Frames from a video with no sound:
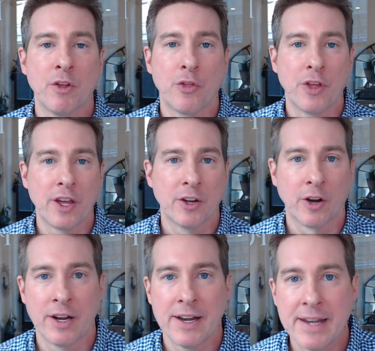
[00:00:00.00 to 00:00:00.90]
you think you're
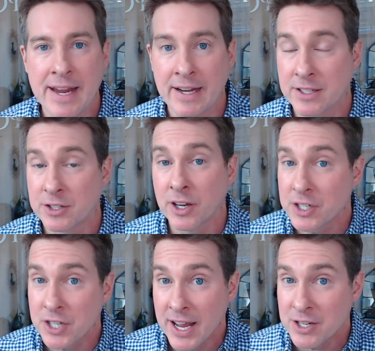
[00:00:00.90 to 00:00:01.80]
going to need, it's going to
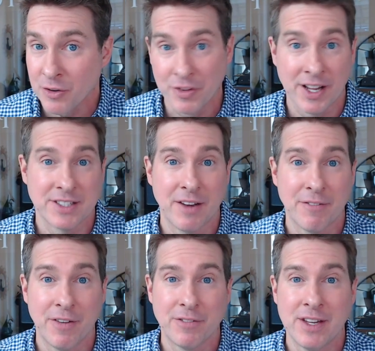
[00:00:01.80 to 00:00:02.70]
change over the next 10,
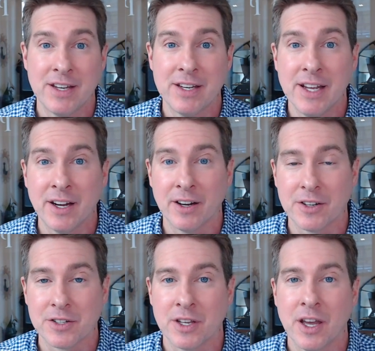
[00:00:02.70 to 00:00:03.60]
15
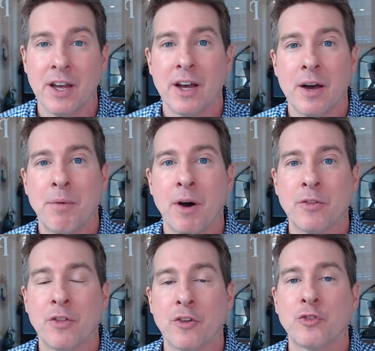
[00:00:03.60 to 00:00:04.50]
years. But
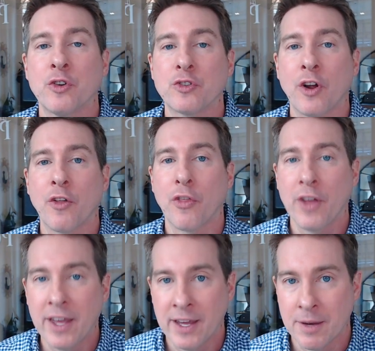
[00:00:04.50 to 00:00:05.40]
the sooner you start
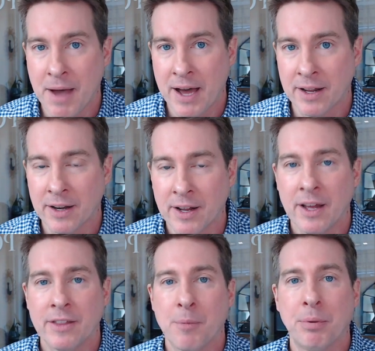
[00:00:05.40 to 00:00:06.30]
thinking about it,
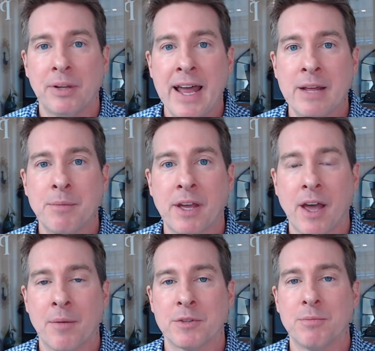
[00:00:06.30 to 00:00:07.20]
the planning
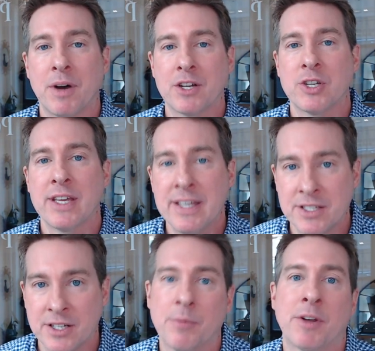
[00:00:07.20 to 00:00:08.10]
becomes much
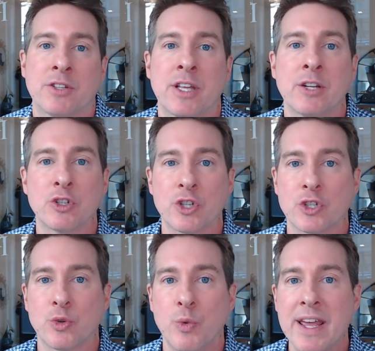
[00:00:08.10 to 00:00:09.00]
easier because then you're
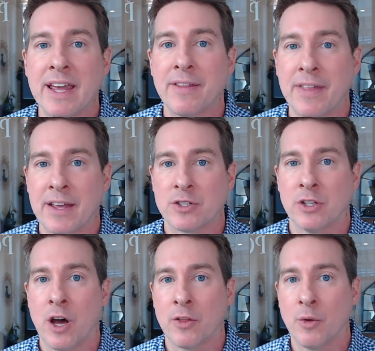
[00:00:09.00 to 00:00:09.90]
just tweaking things
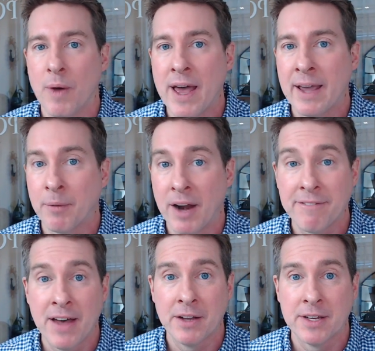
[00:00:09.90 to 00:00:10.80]
along the way. What I
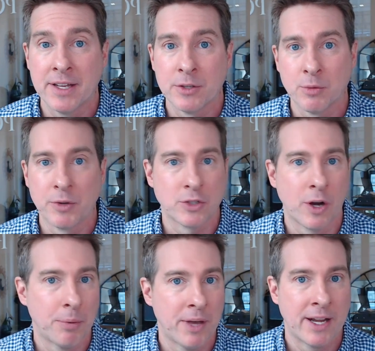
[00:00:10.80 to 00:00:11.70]
found is when we
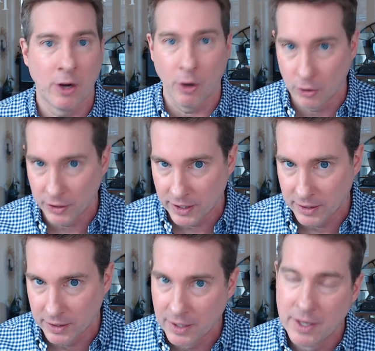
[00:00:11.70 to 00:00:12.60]
start planning
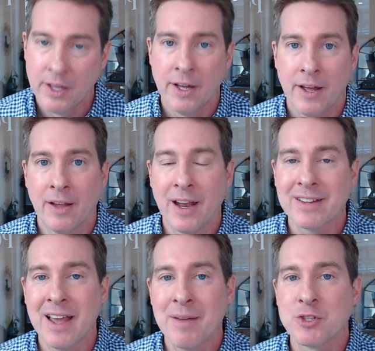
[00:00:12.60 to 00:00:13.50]
earlier, a lot
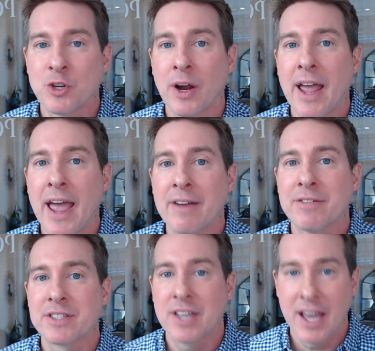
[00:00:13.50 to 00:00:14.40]
of times you're ahead
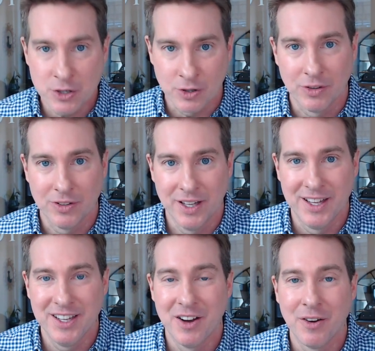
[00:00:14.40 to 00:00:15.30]
of schedule. You